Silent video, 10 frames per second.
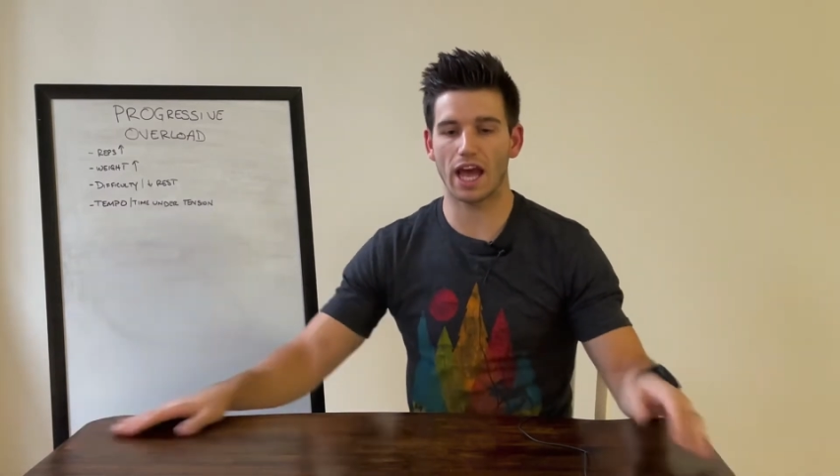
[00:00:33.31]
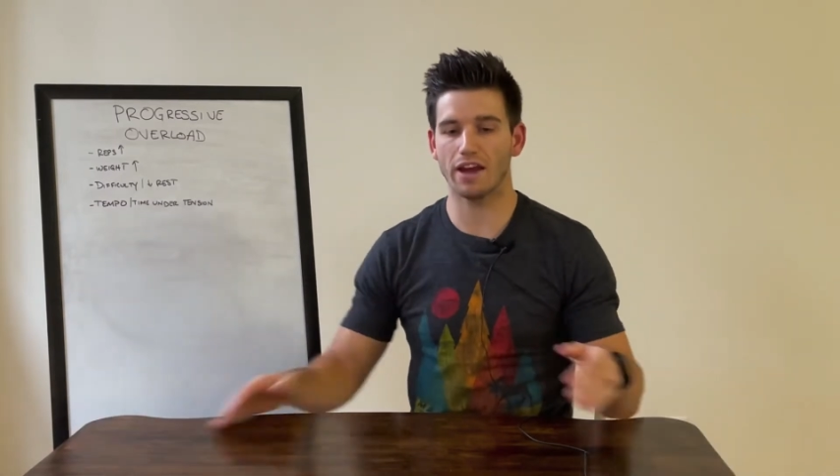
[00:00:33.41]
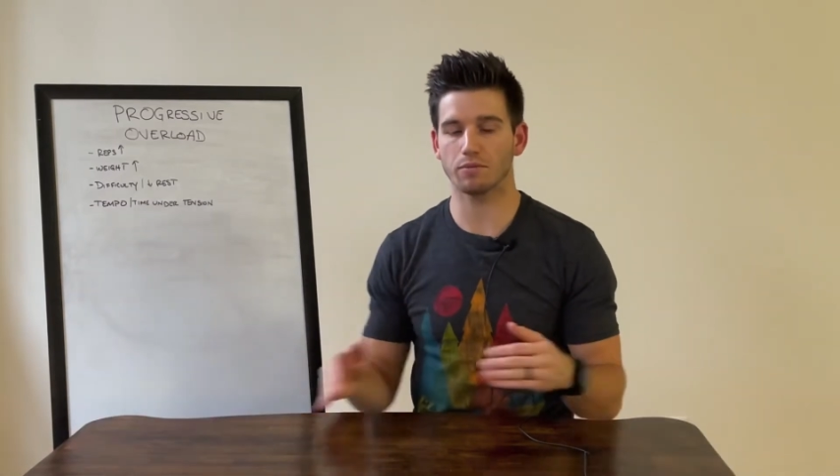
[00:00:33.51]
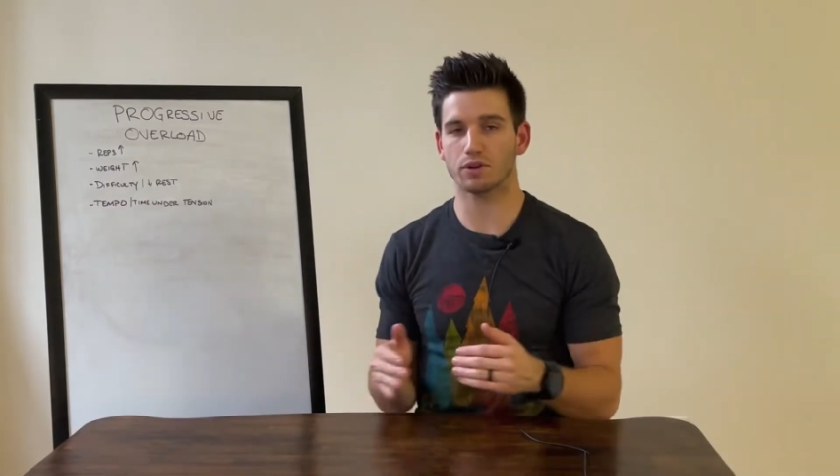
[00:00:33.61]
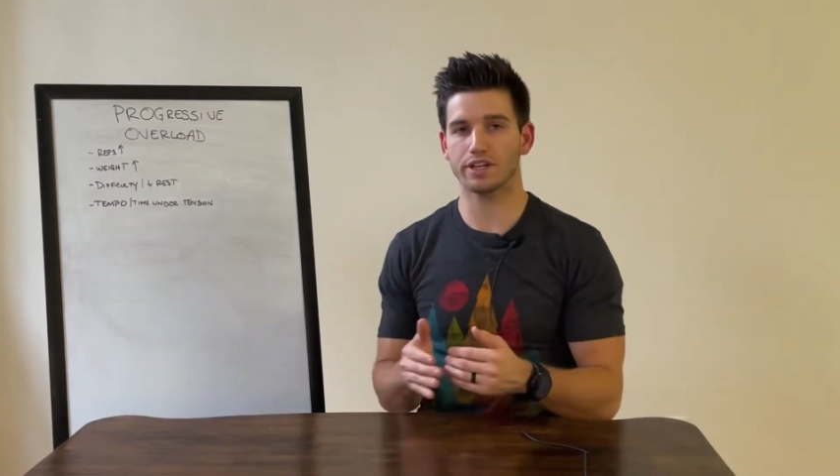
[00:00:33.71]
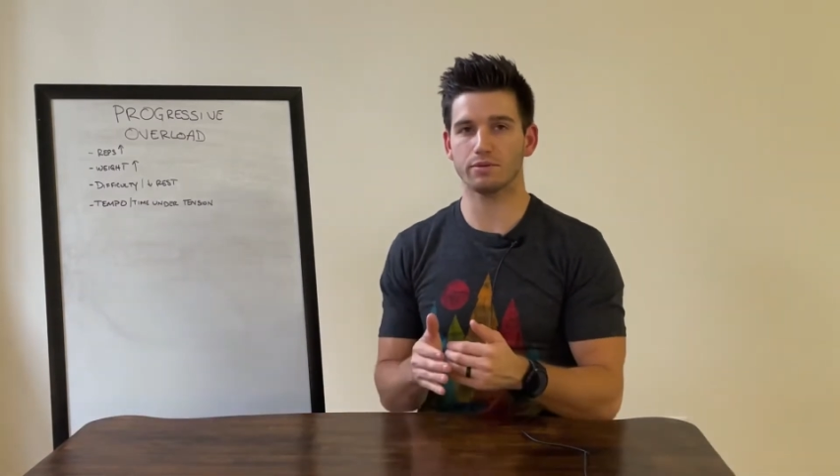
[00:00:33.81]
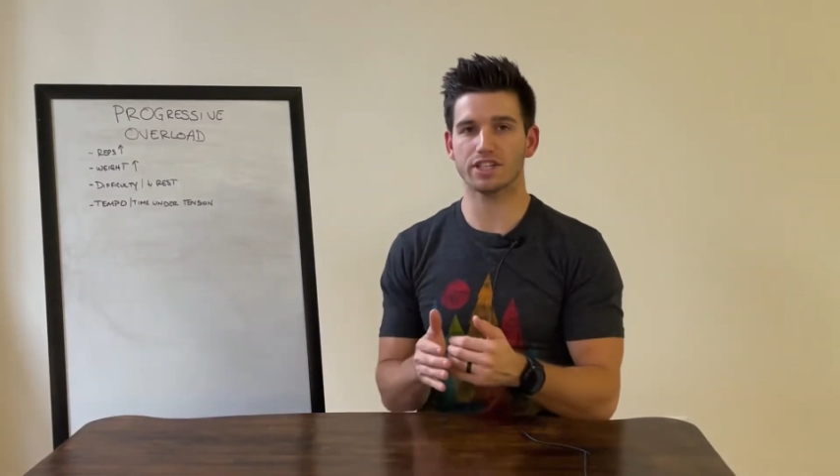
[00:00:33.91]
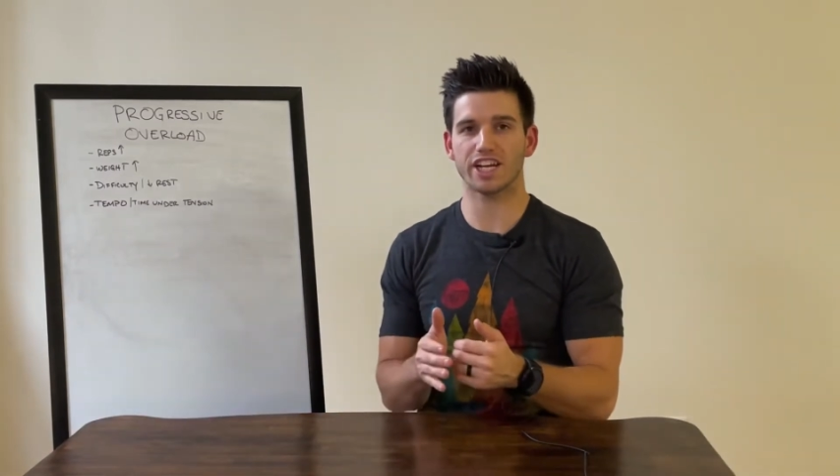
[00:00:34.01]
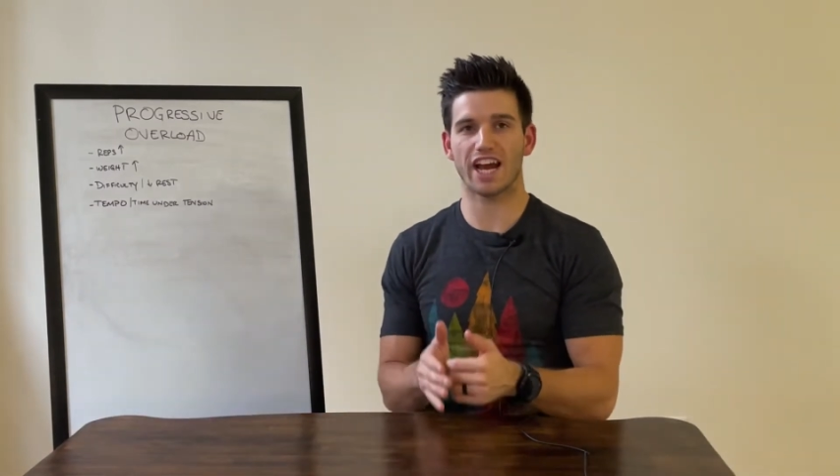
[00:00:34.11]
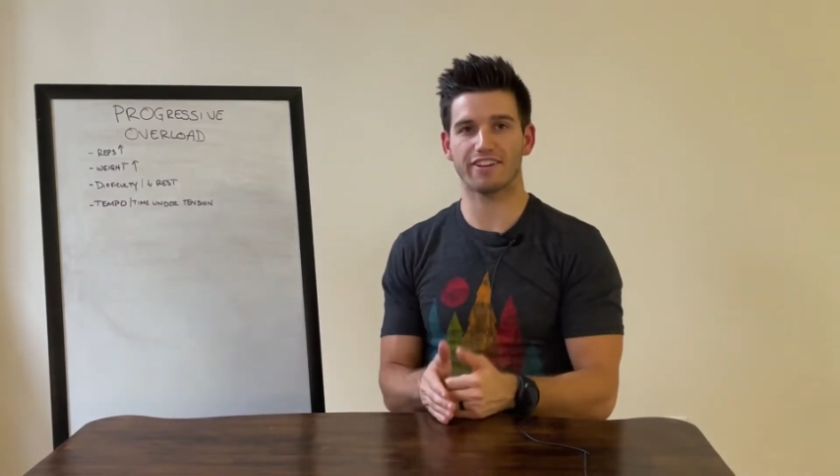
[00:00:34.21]
at pretty
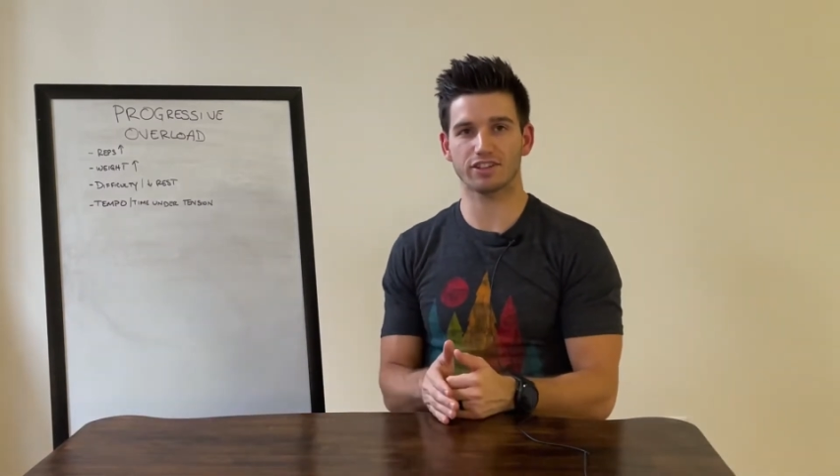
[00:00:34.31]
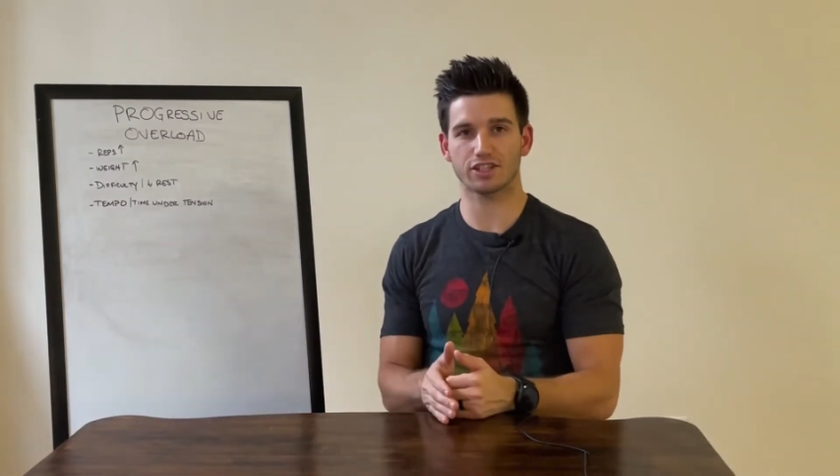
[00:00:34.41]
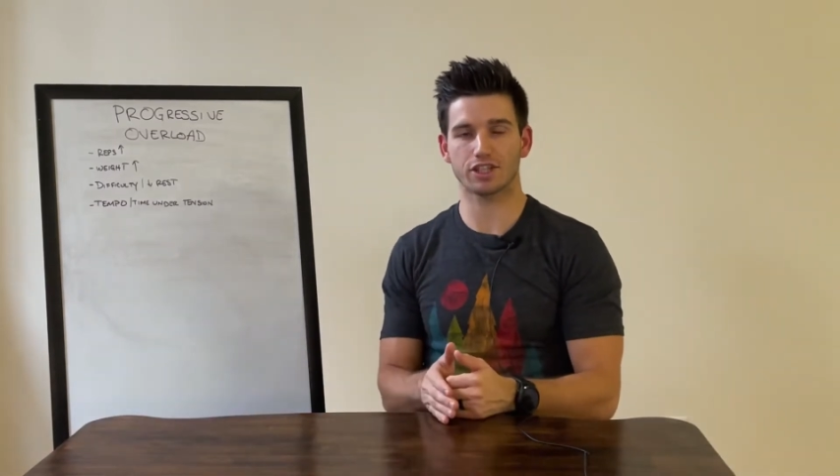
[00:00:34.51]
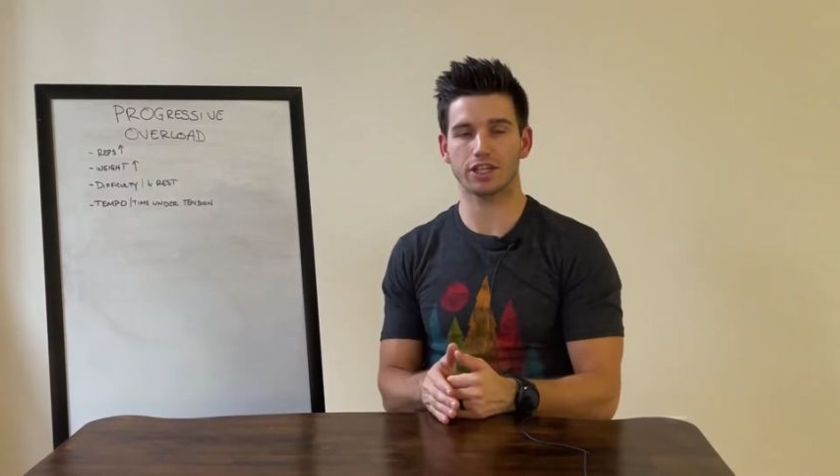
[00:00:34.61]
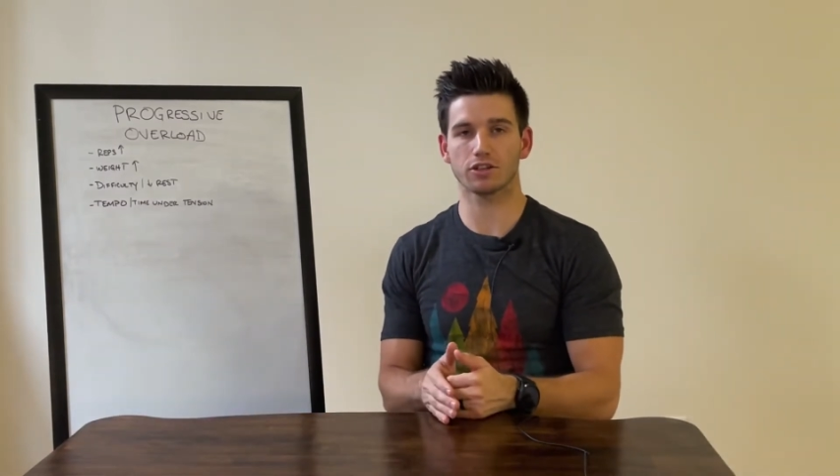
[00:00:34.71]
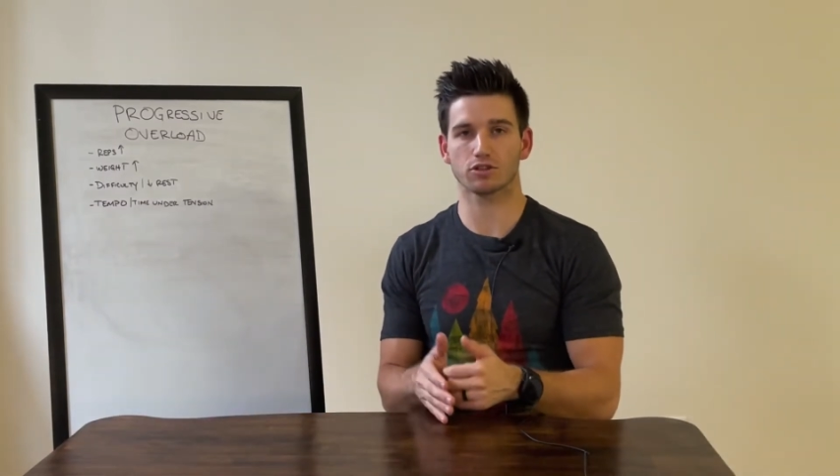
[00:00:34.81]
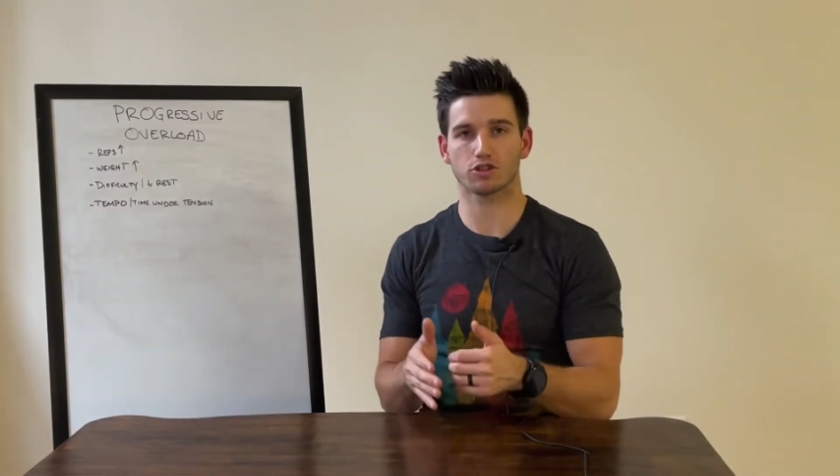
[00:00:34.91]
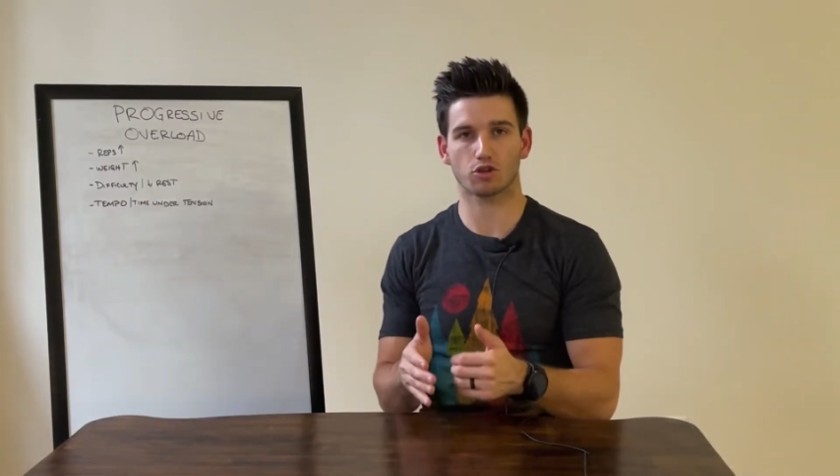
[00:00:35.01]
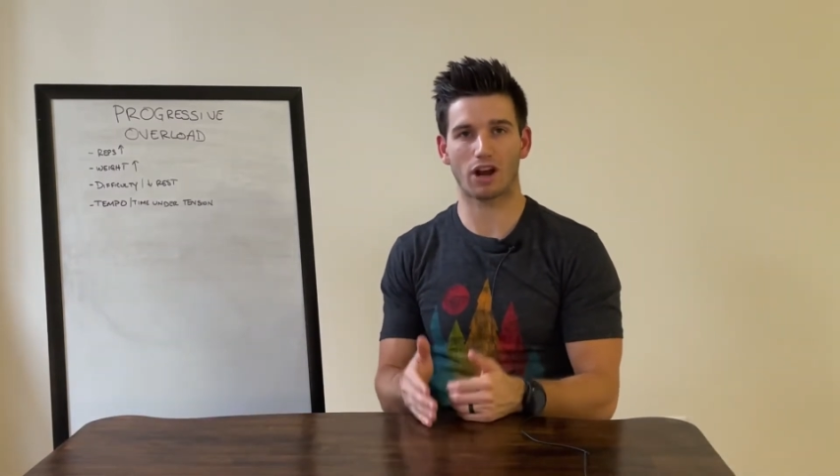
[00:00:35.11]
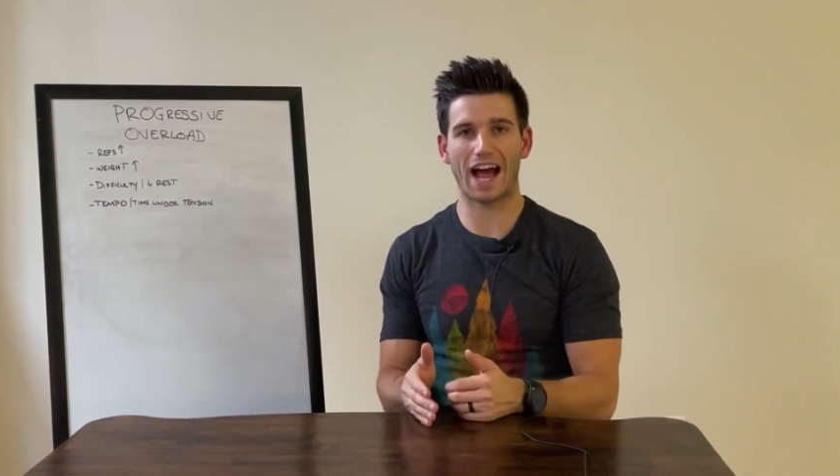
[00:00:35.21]
much every single
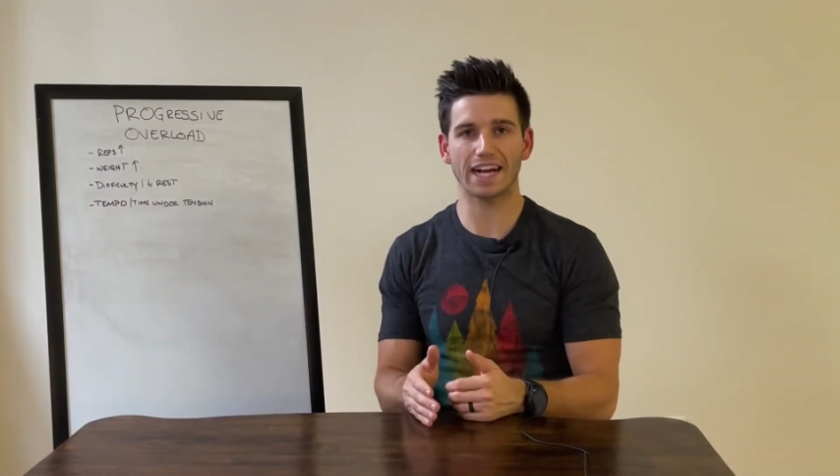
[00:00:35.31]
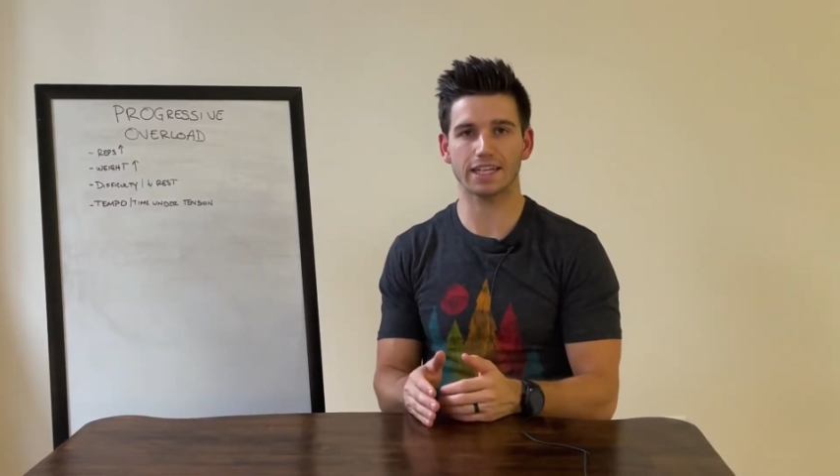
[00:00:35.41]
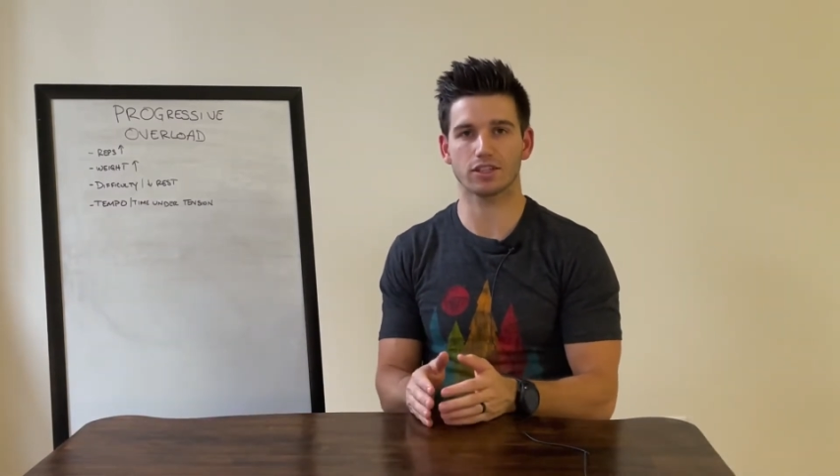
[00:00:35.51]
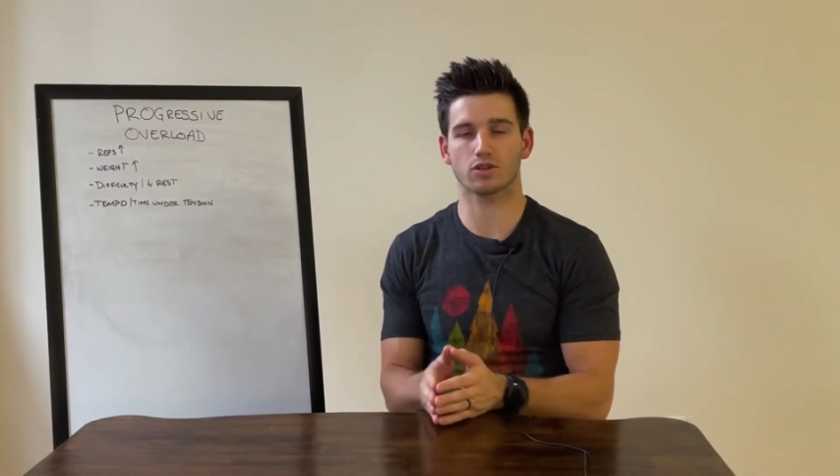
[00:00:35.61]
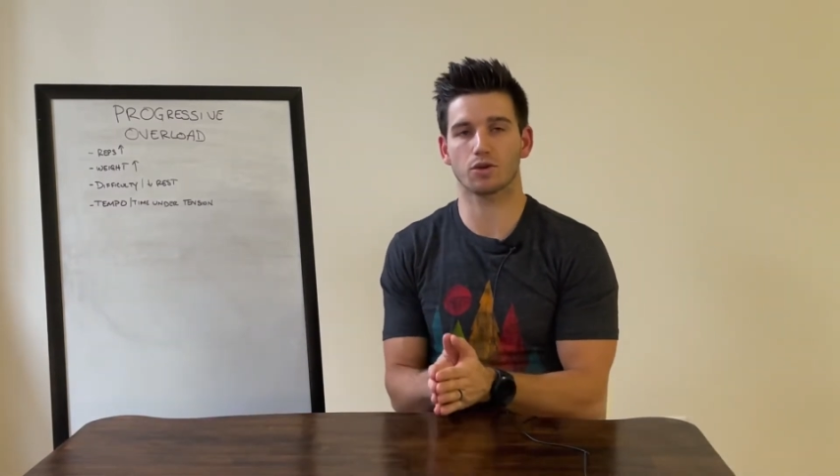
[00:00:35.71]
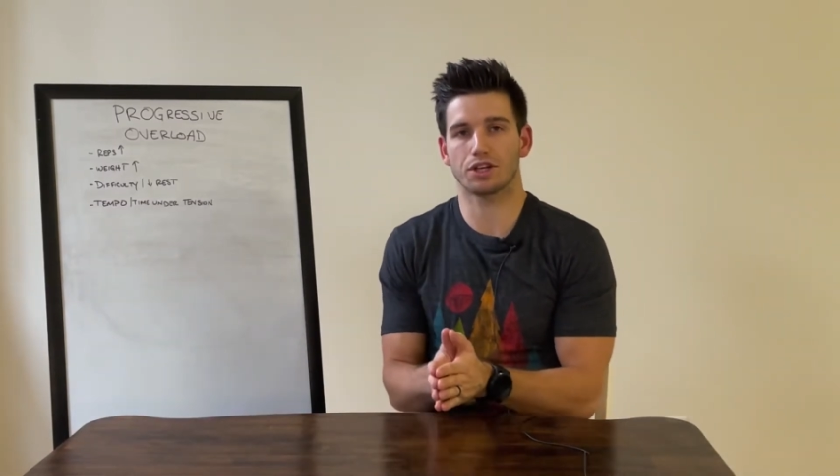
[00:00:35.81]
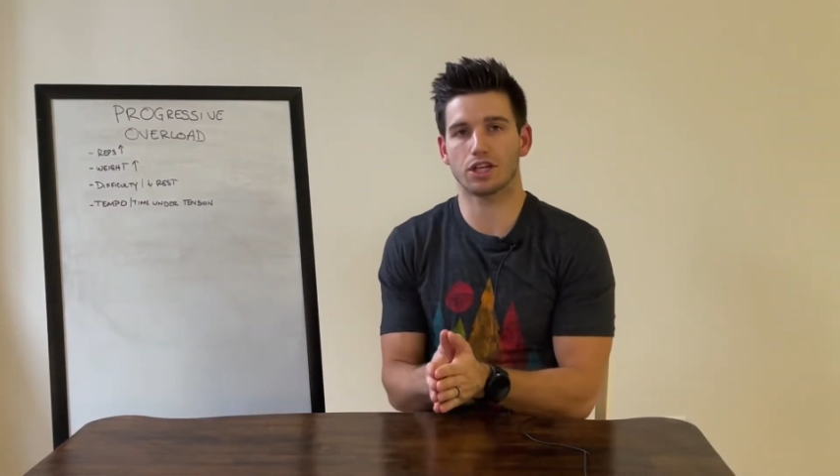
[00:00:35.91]
track is going to